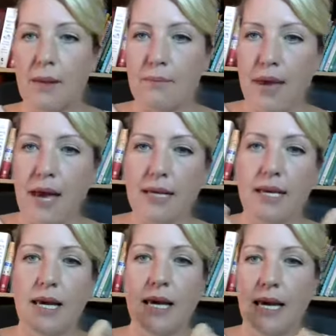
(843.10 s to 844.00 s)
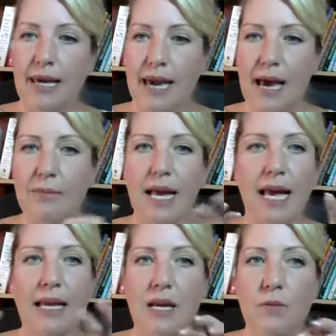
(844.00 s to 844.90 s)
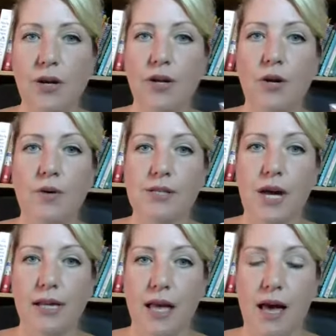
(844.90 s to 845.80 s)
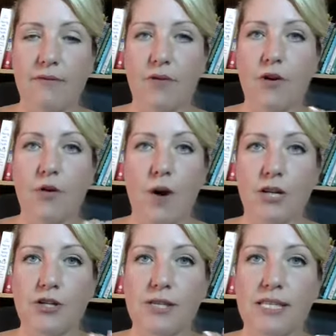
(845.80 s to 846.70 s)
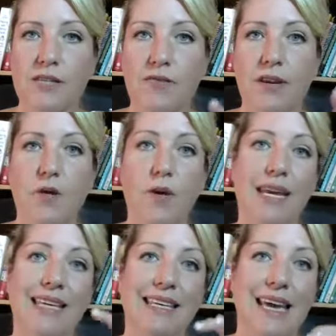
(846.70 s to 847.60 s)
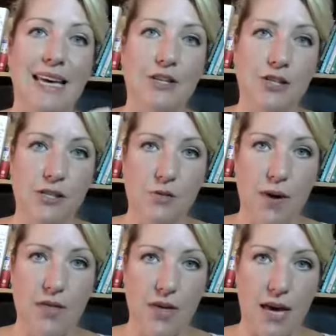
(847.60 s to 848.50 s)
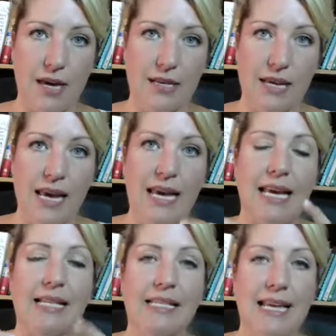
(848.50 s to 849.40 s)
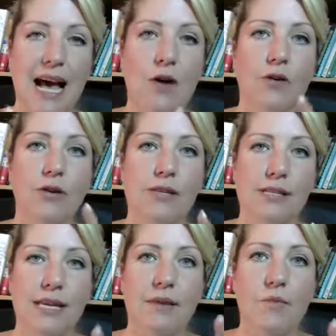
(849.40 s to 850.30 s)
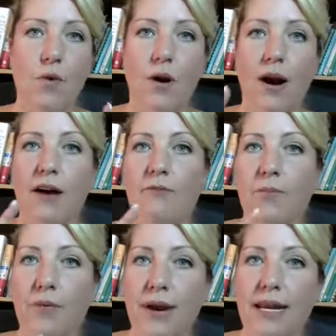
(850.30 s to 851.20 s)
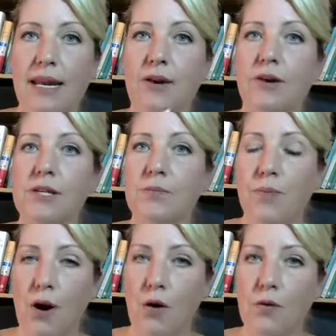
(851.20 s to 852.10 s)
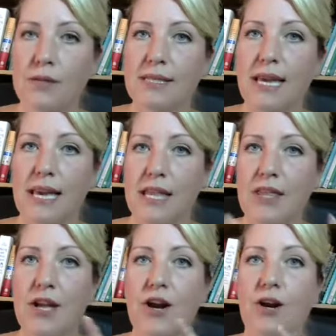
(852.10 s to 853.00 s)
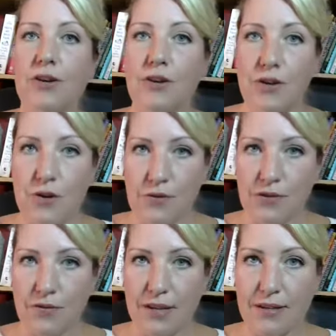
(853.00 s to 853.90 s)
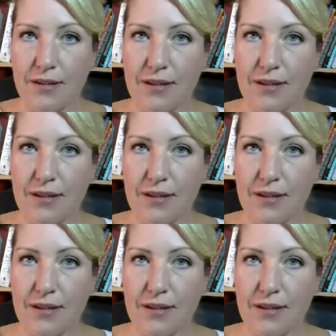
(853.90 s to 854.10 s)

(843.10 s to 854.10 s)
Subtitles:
Amanda, Kamala, anyone who is on live or who watches this video and engages with it is now going to see more of Brainy Girl's posts in their newsfeed.